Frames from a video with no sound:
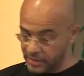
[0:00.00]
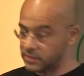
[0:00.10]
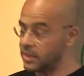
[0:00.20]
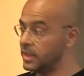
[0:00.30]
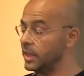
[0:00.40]

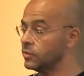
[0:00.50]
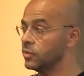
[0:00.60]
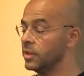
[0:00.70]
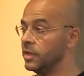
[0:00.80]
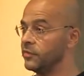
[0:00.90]

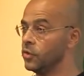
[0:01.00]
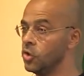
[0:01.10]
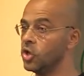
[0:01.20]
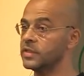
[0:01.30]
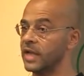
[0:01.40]
if you
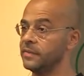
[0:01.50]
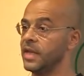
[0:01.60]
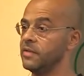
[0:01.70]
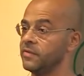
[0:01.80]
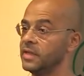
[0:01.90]
looked at
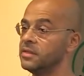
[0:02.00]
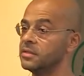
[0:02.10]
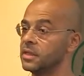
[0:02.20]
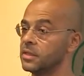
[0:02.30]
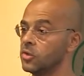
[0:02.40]
the
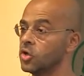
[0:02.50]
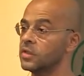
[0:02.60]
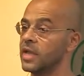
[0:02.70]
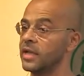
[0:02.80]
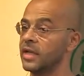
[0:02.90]
event, it
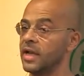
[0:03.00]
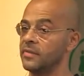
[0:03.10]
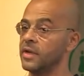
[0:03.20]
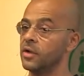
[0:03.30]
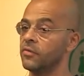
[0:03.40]
looked like a
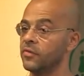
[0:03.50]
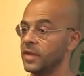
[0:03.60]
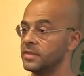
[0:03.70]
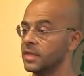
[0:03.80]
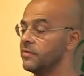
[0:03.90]
gathering of
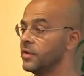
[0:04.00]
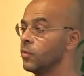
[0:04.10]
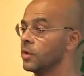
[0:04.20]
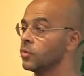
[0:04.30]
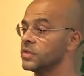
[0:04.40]
friends.
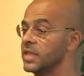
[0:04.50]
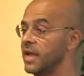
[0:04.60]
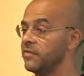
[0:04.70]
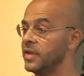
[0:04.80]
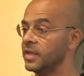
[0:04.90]
Everyone was
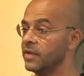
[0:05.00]
laughing.